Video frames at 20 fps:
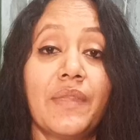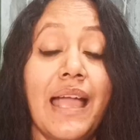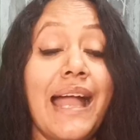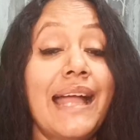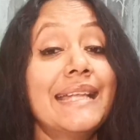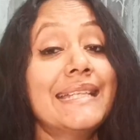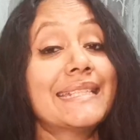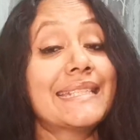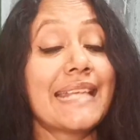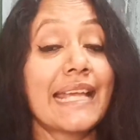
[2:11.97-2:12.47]

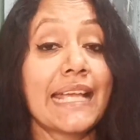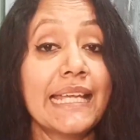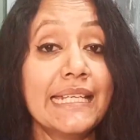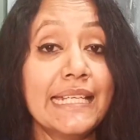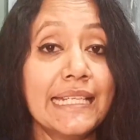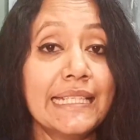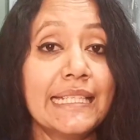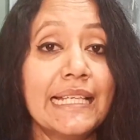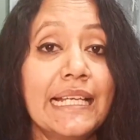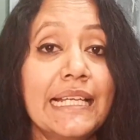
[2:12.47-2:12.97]
And
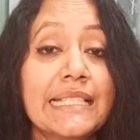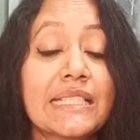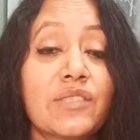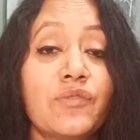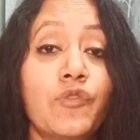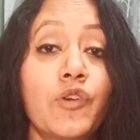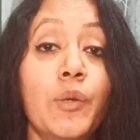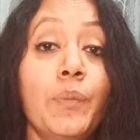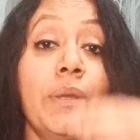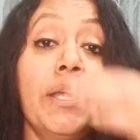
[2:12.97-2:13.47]
second in the
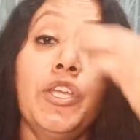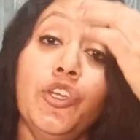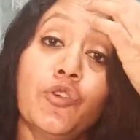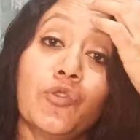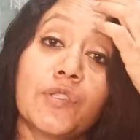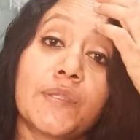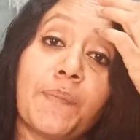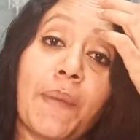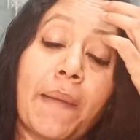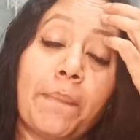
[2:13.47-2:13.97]
list would be
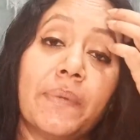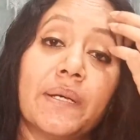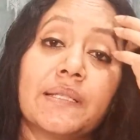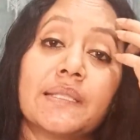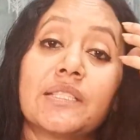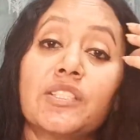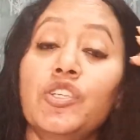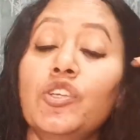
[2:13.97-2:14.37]
newspapers.